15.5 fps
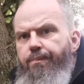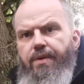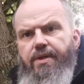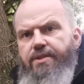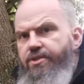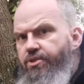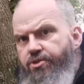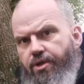but
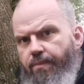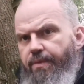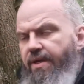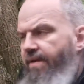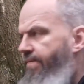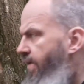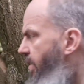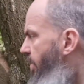it's a job I
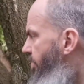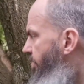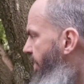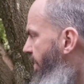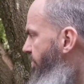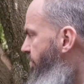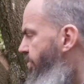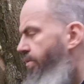never got
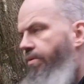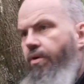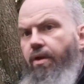around to.